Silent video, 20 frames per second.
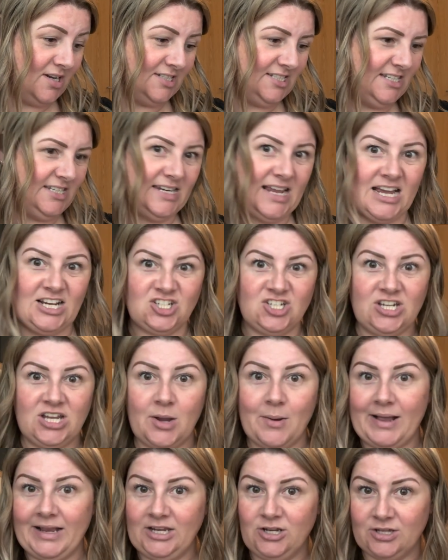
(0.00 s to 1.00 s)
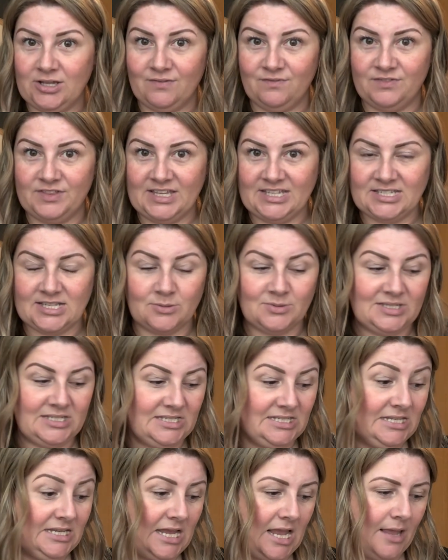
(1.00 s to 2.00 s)
I didn't actually go out looking for this. I was in
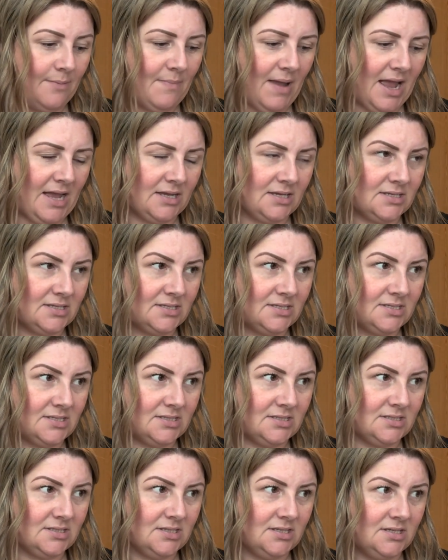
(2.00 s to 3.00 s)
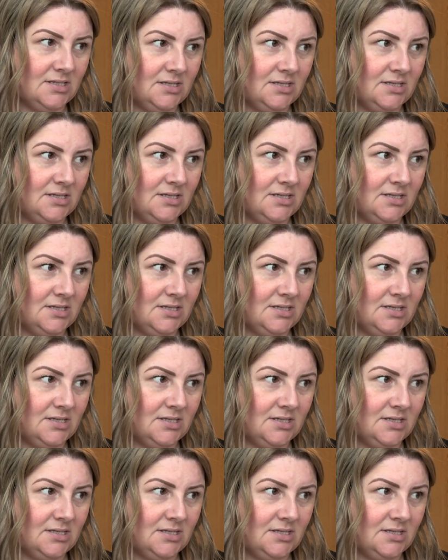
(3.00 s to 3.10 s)
TK Maxx,